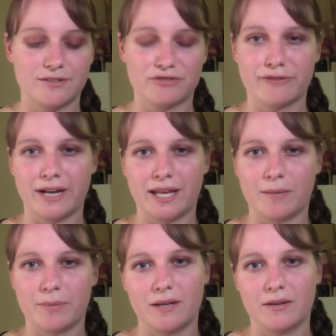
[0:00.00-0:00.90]
rig it
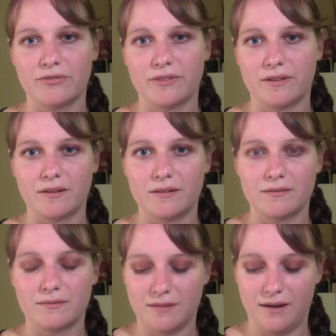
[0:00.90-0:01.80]
up enough that
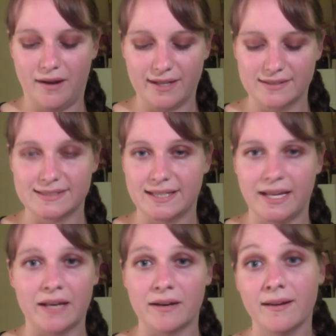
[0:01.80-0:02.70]
I can see,
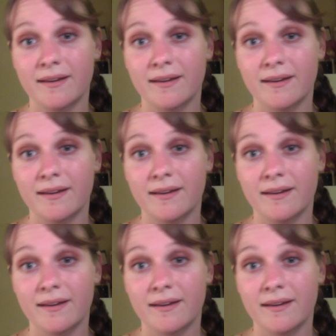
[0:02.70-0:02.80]
and